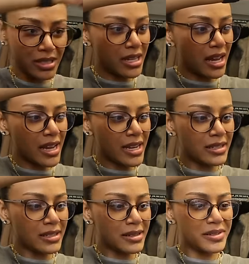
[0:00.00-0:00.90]

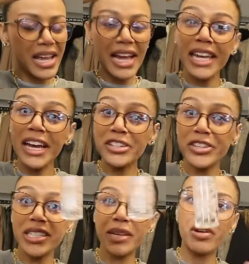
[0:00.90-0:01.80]
Size Tacky
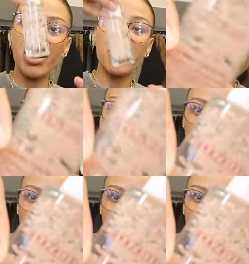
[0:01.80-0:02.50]
Hydrating Primer. Also, how